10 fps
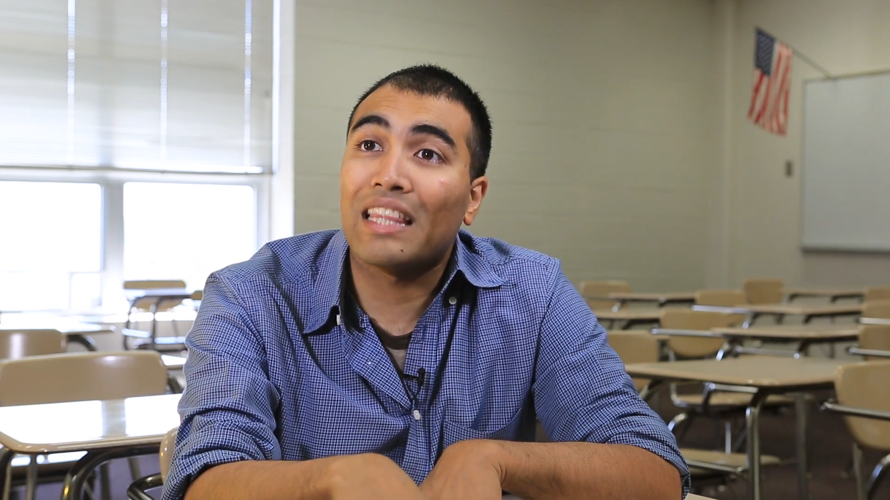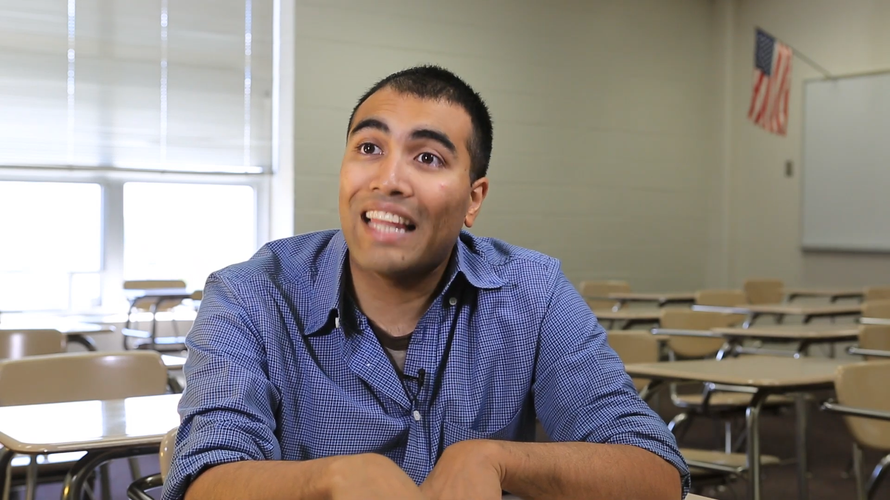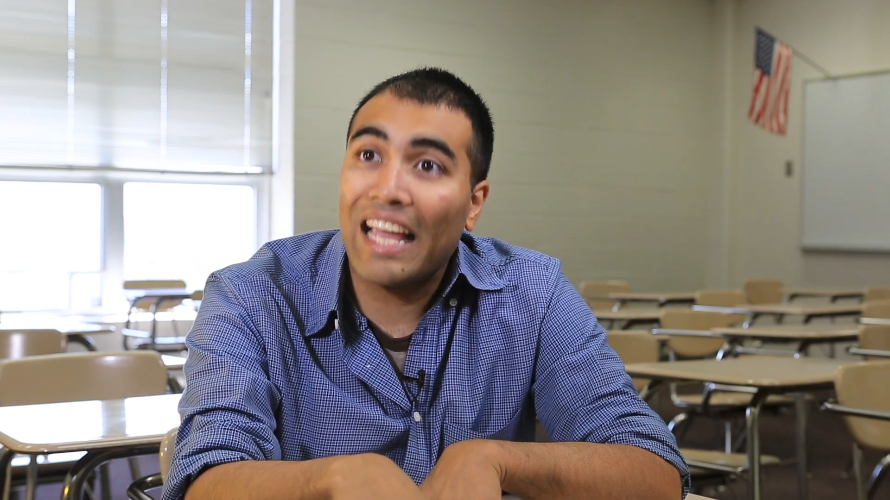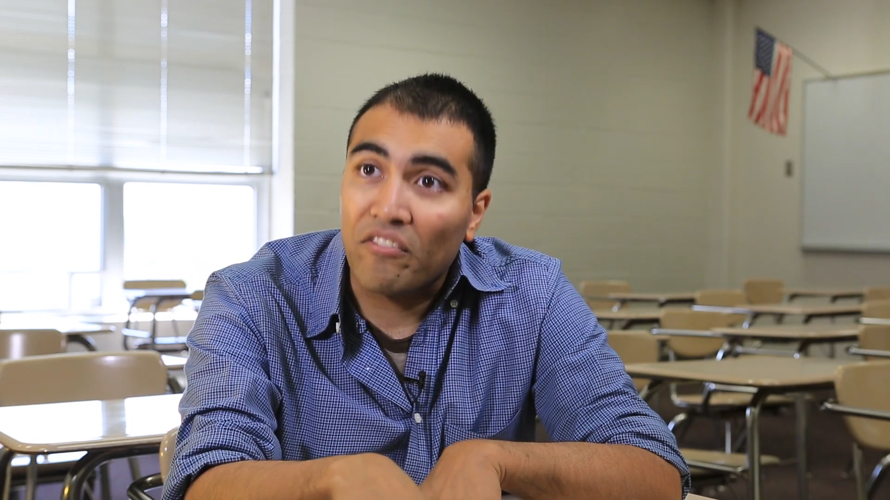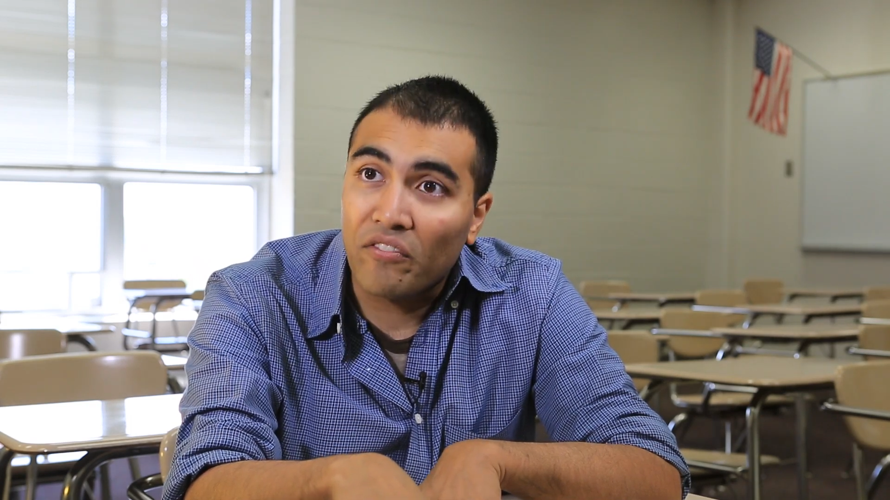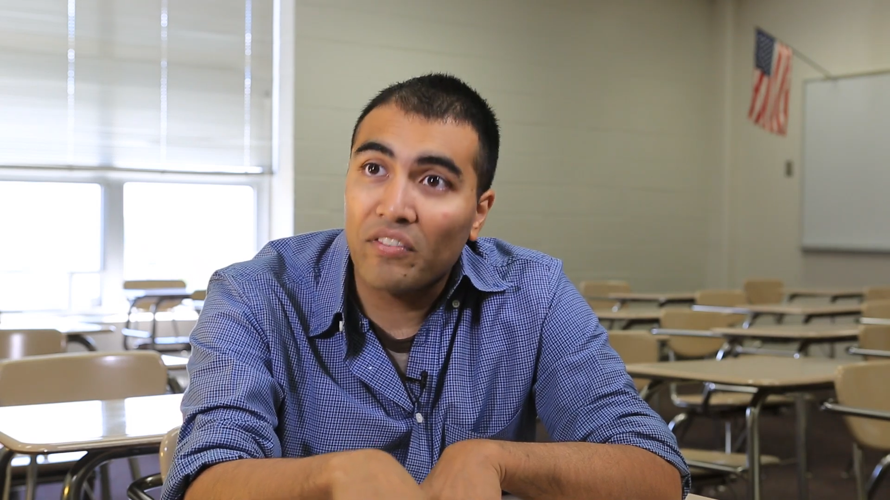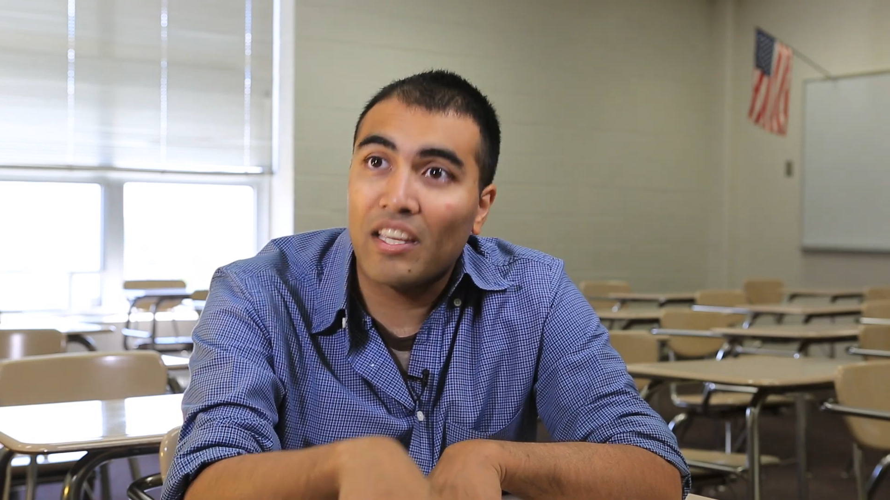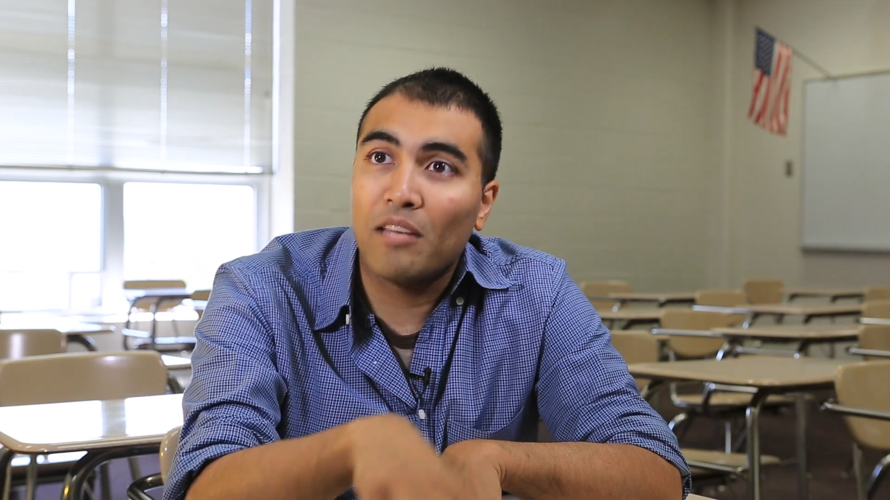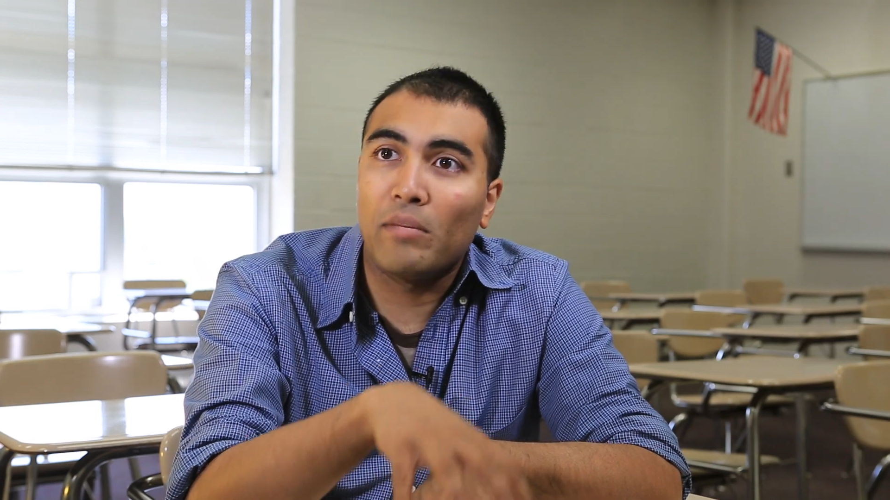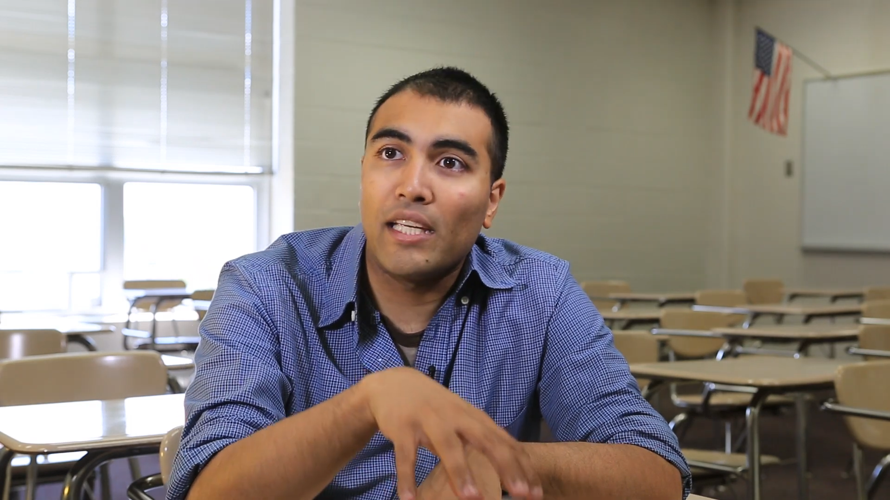life
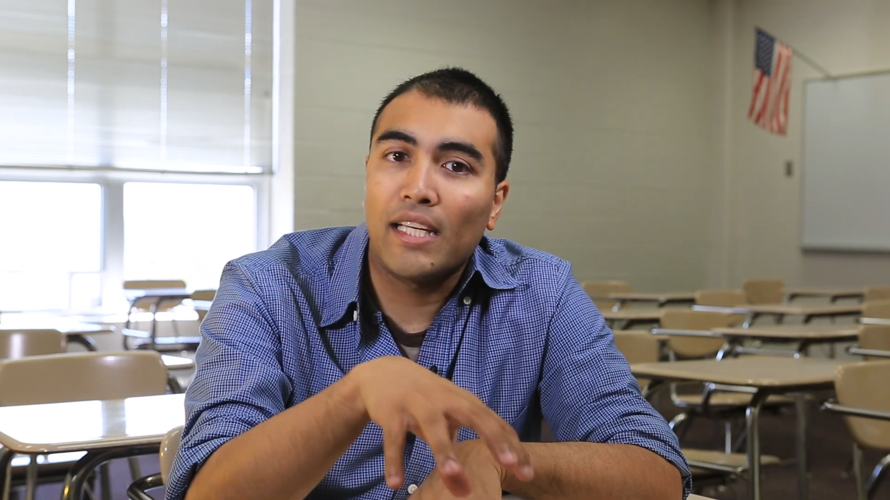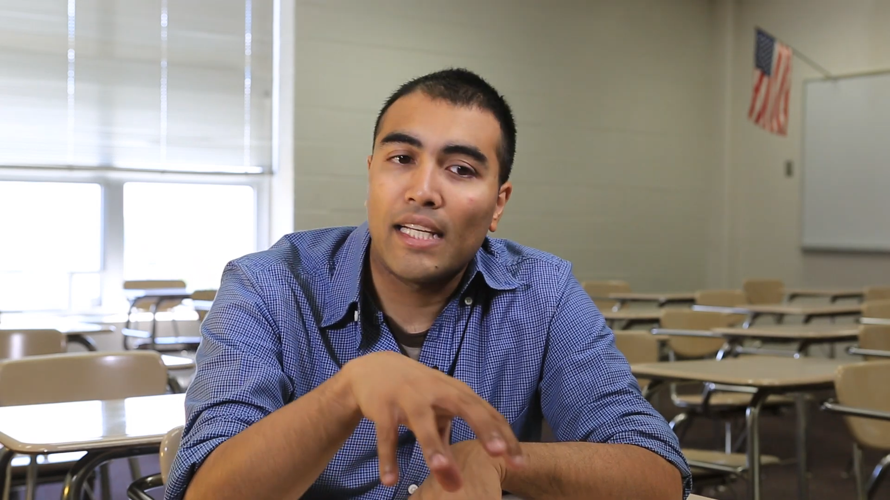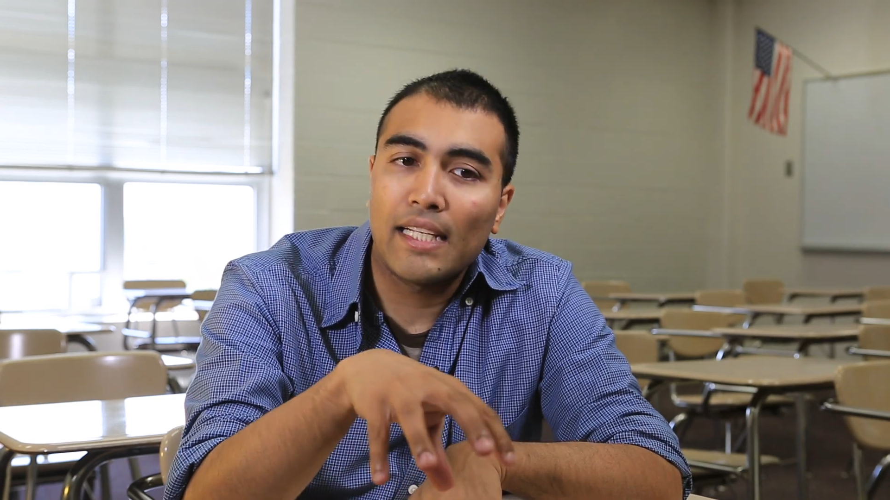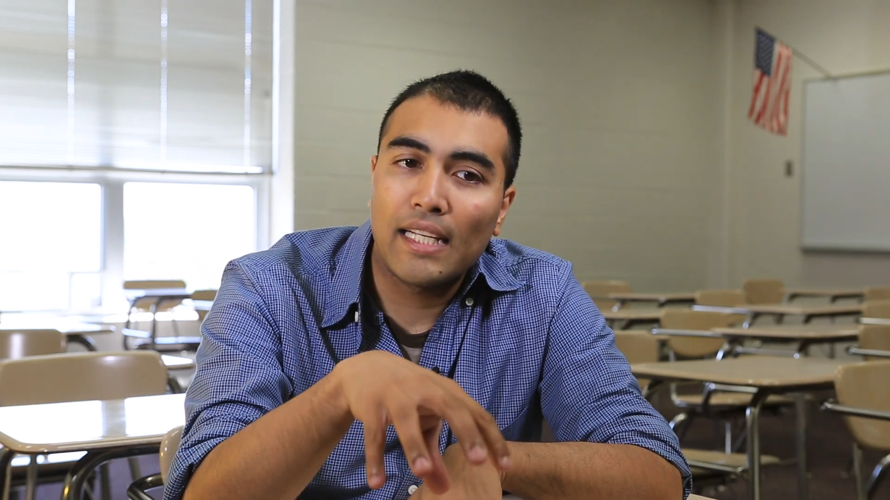can be